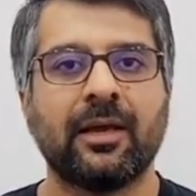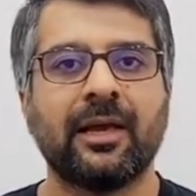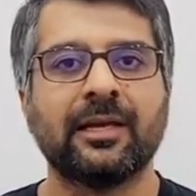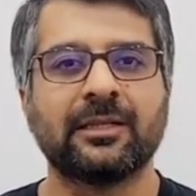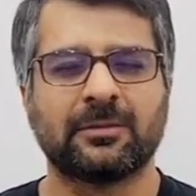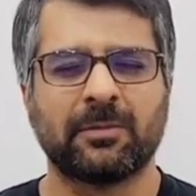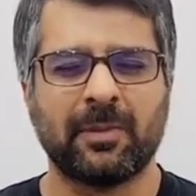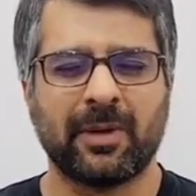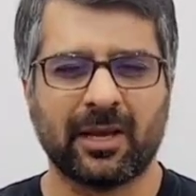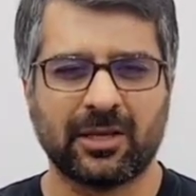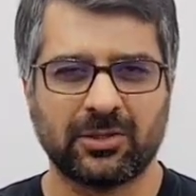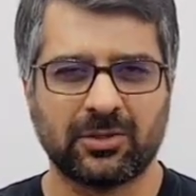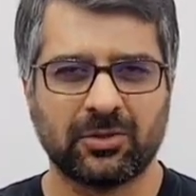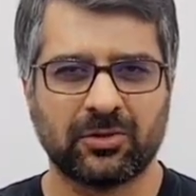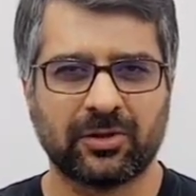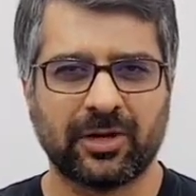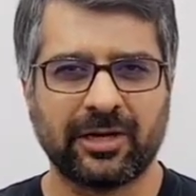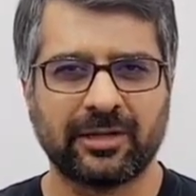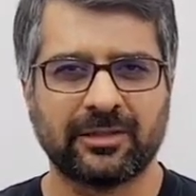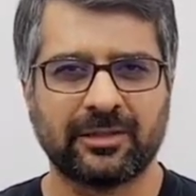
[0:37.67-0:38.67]
It makes
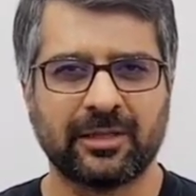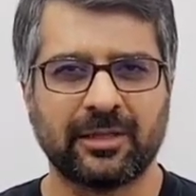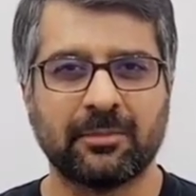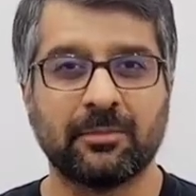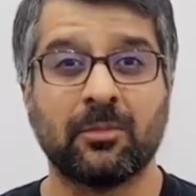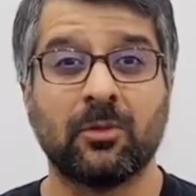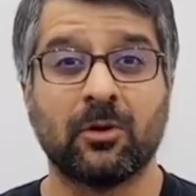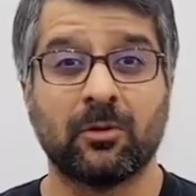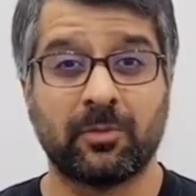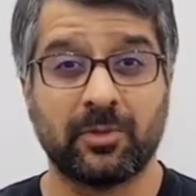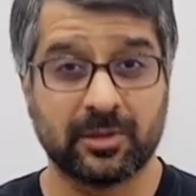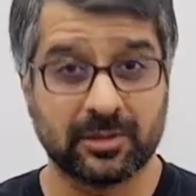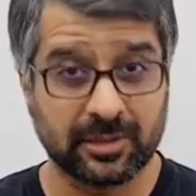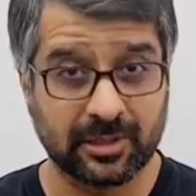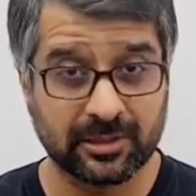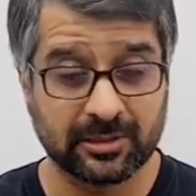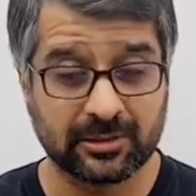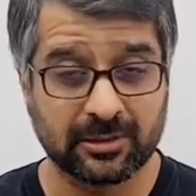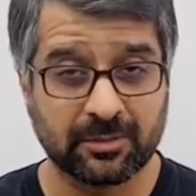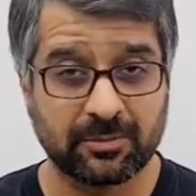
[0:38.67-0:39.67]
your writing more
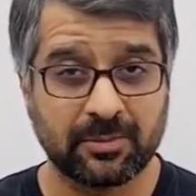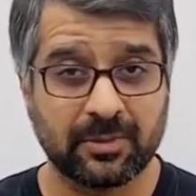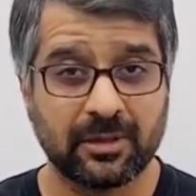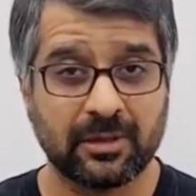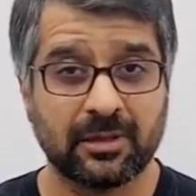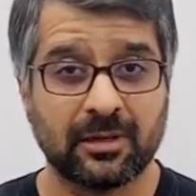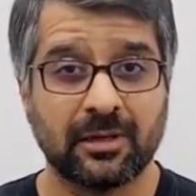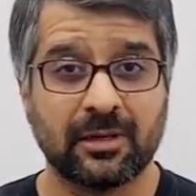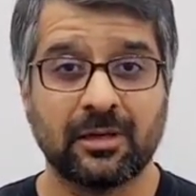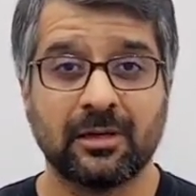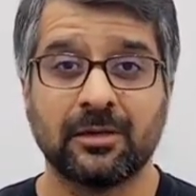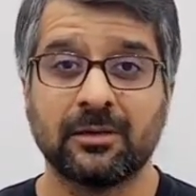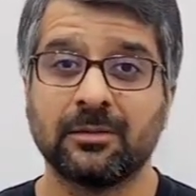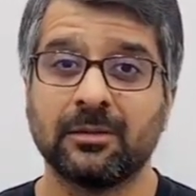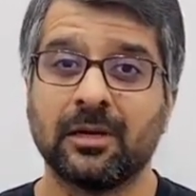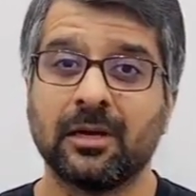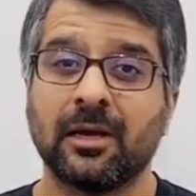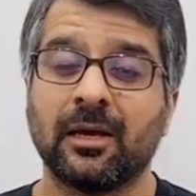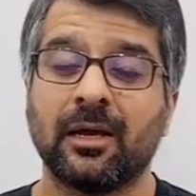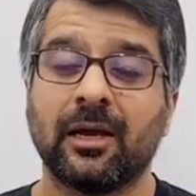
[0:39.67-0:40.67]
presentable.
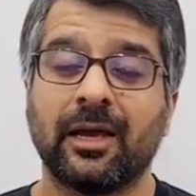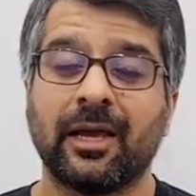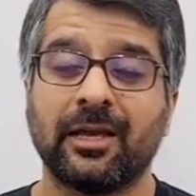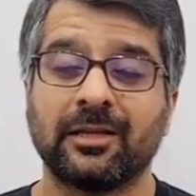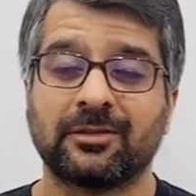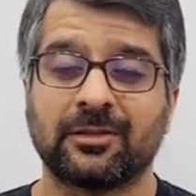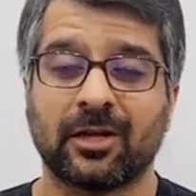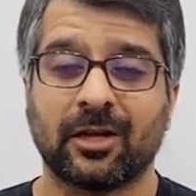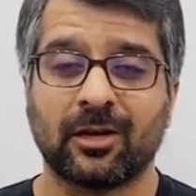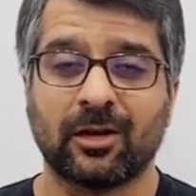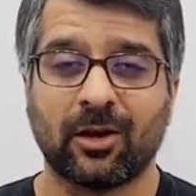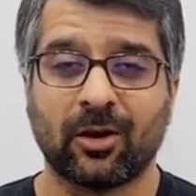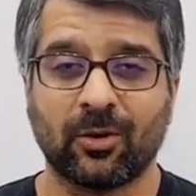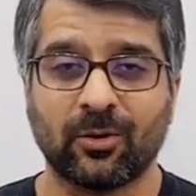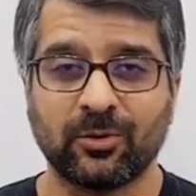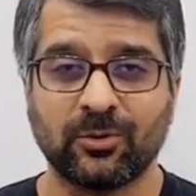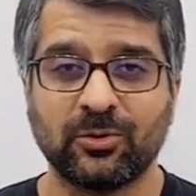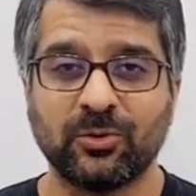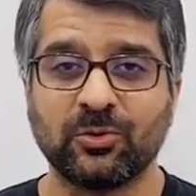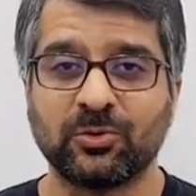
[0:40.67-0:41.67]
It
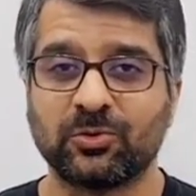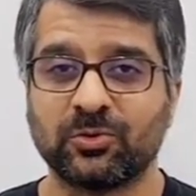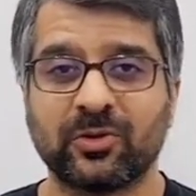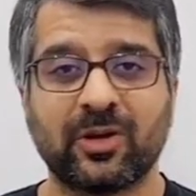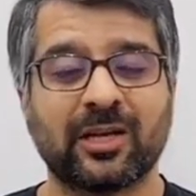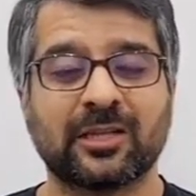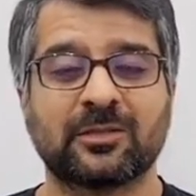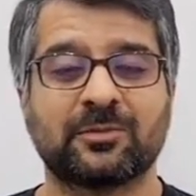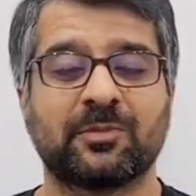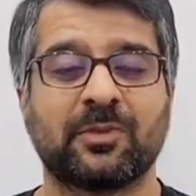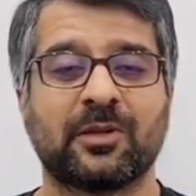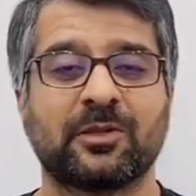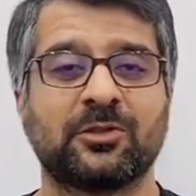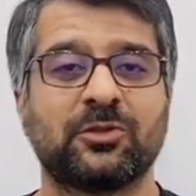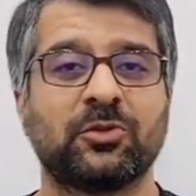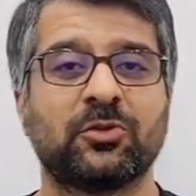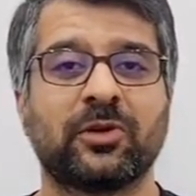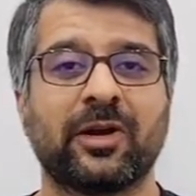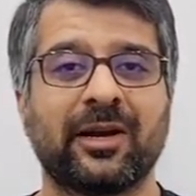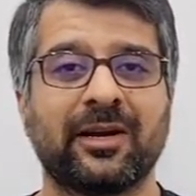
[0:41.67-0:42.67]
allows you to
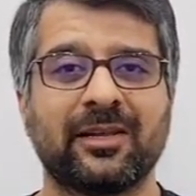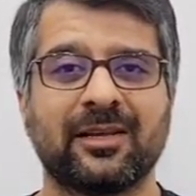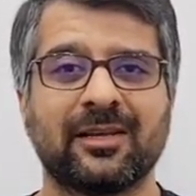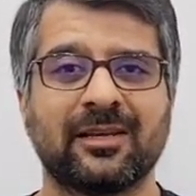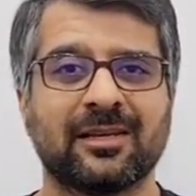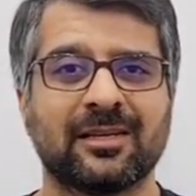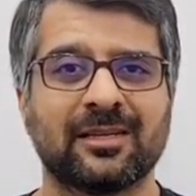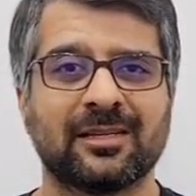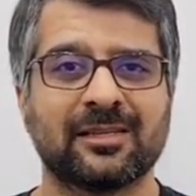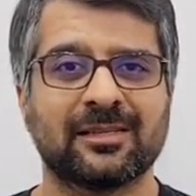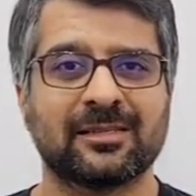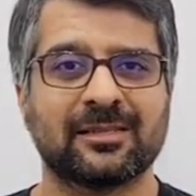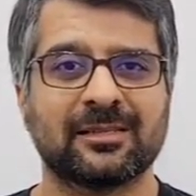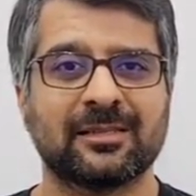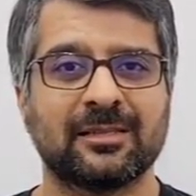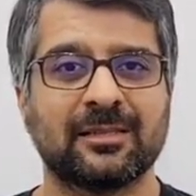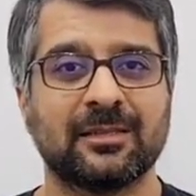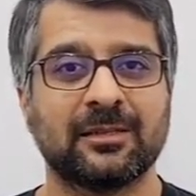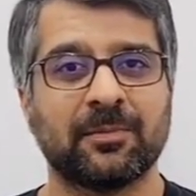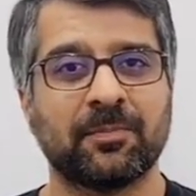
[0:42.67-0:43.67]
express your
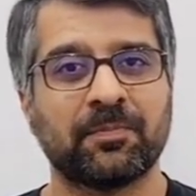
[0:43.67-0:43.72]
ideas